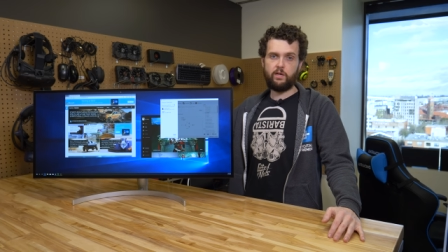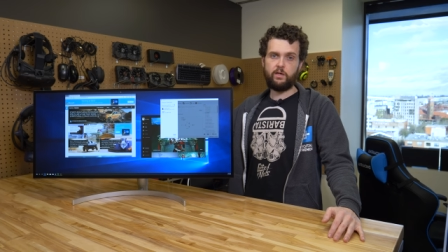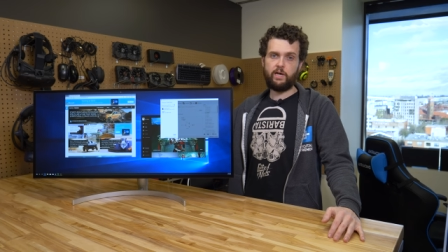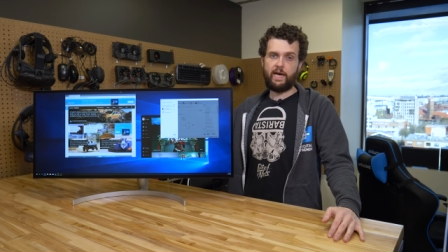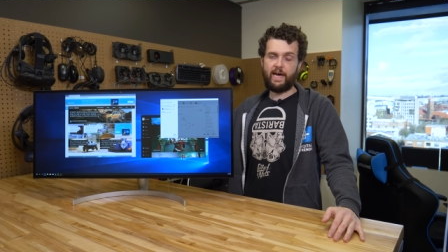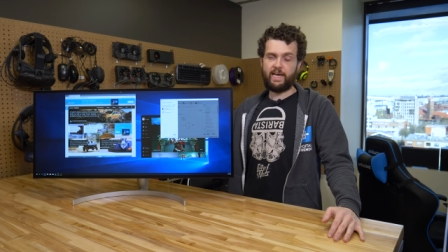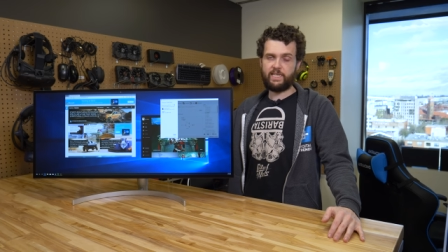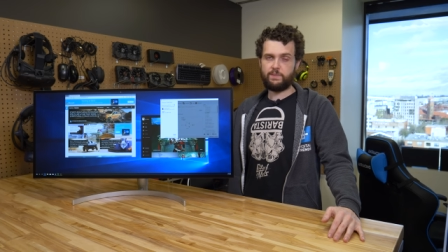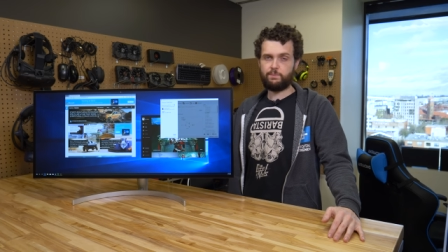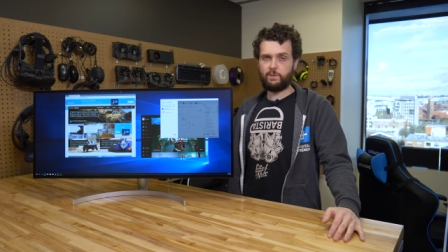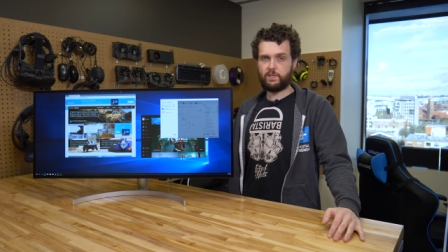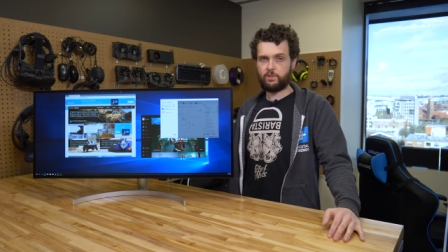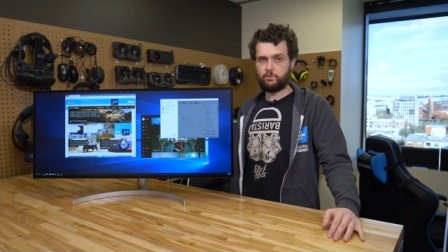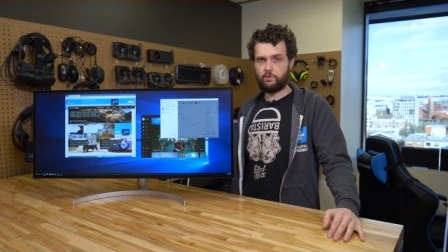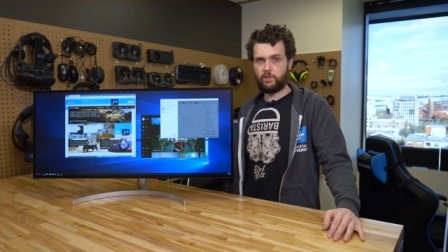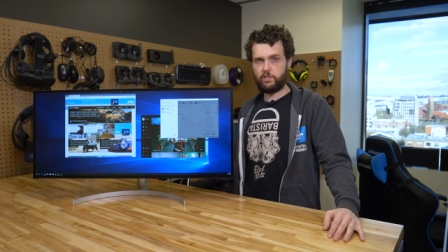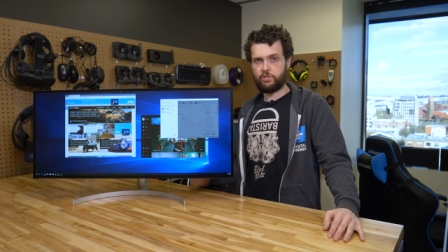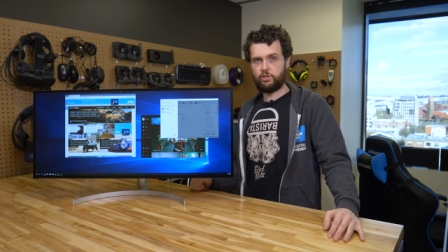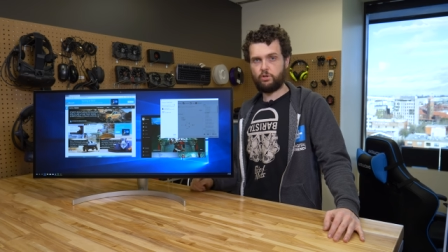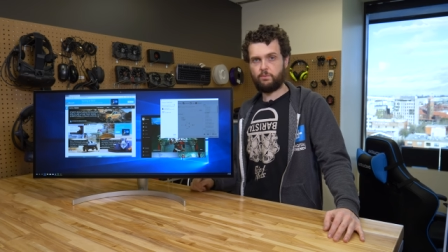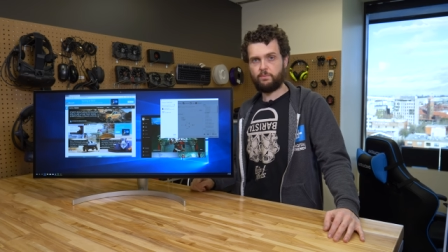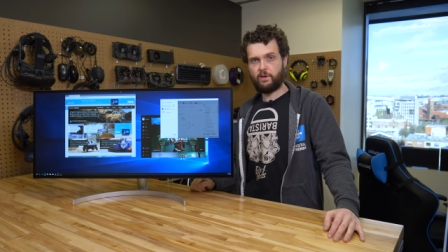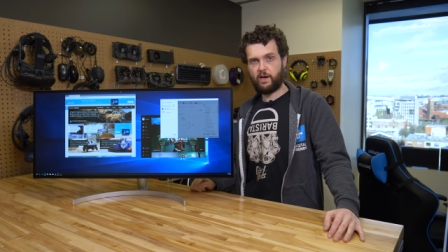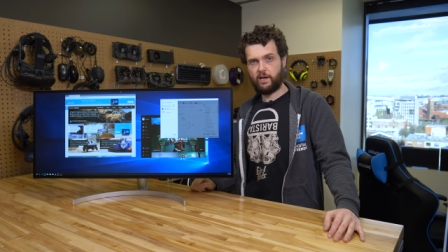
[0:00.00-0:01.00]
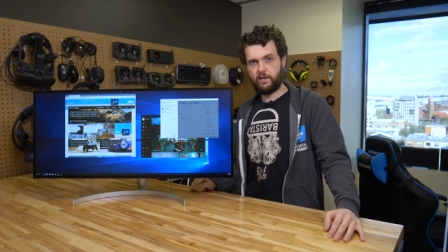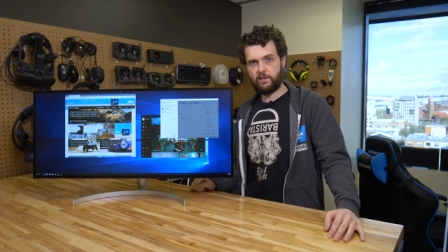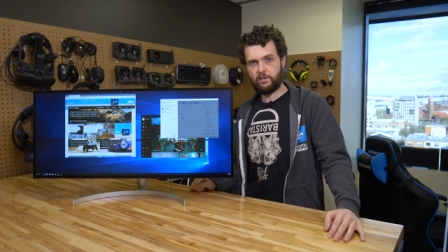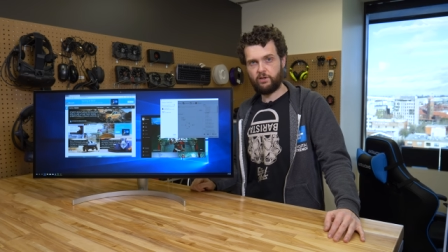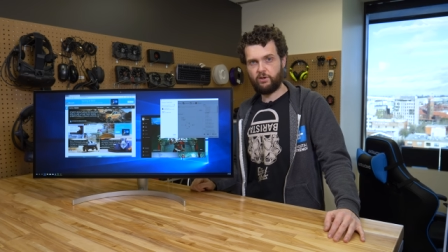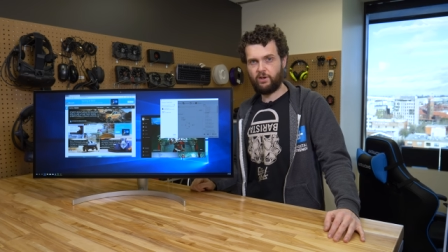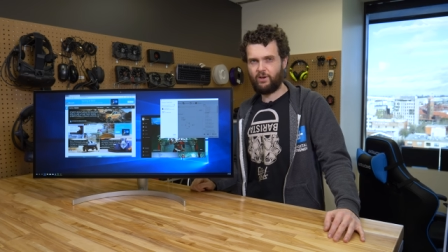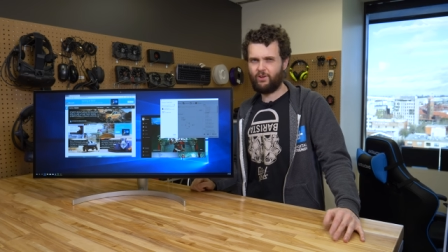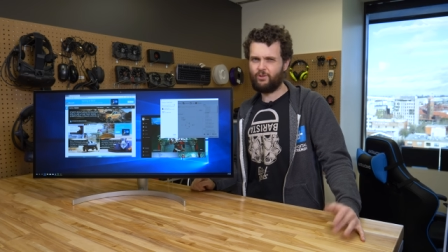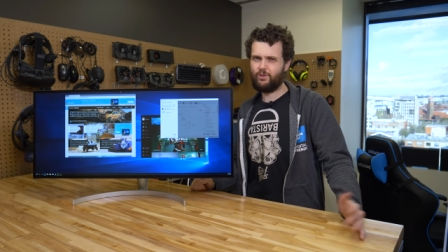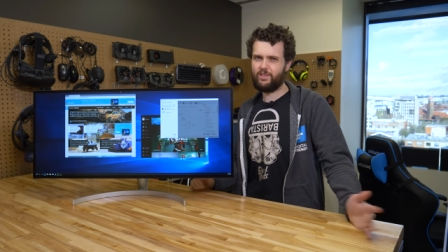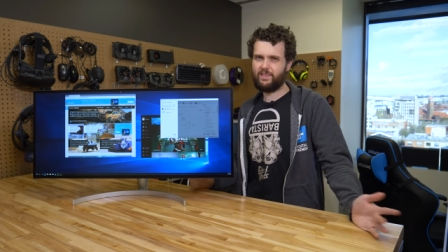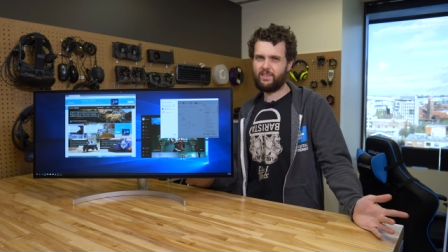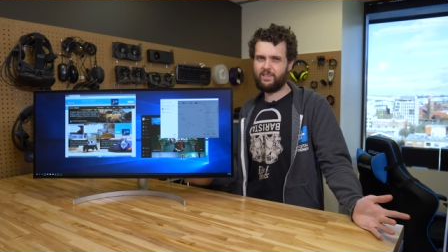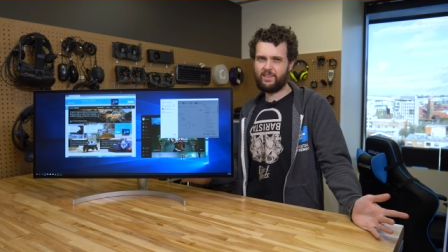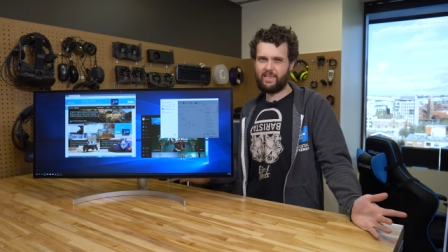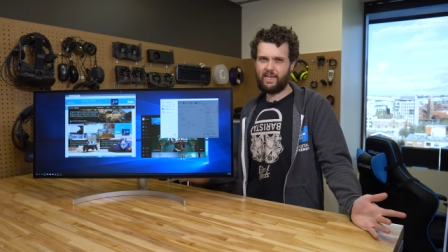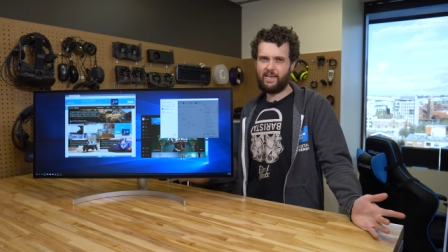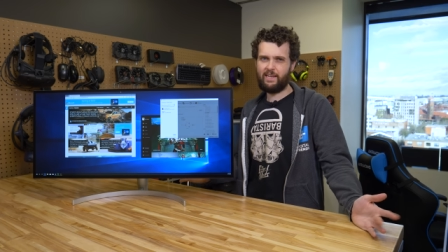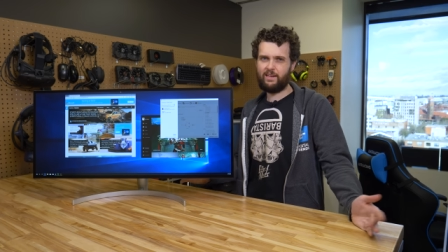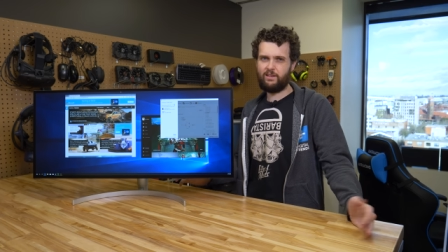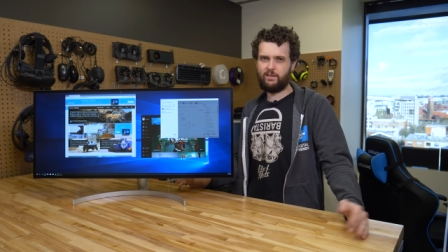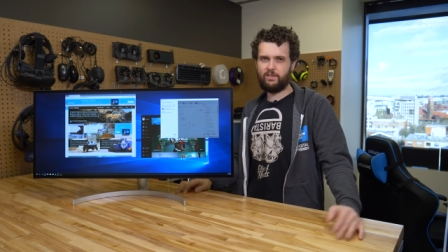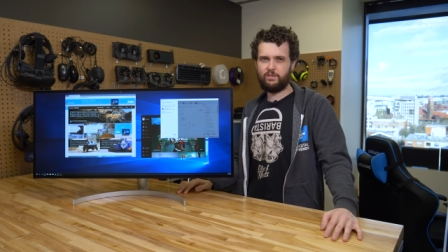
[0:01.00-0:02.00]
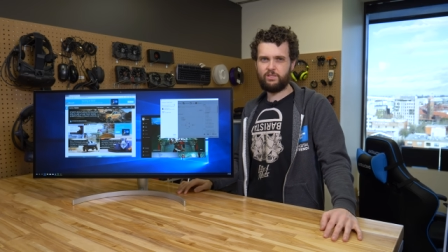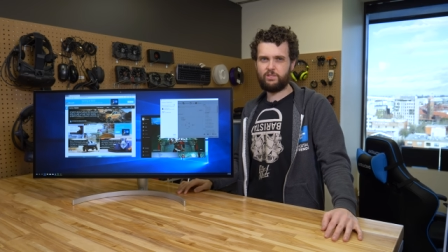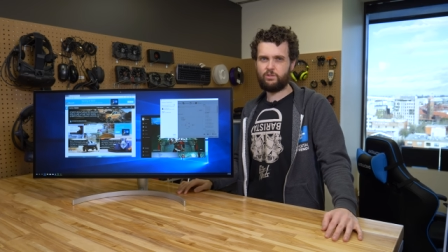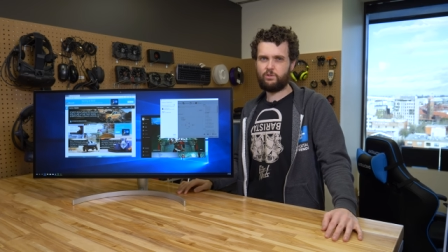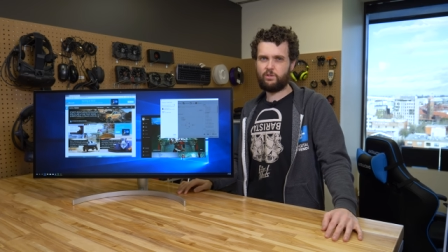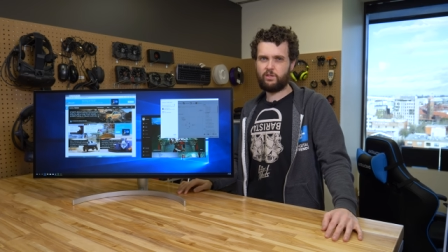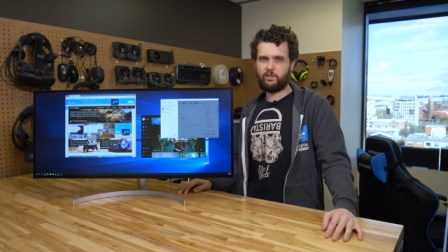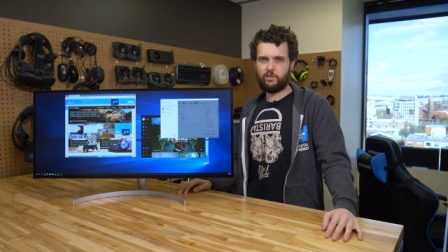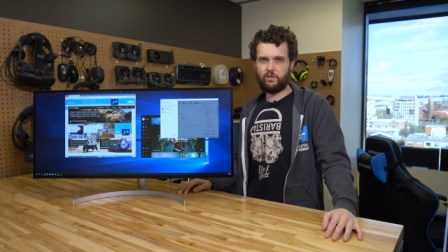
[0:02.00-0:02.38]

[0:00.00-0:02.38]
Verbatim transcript: aspect ratio monitor, and that is only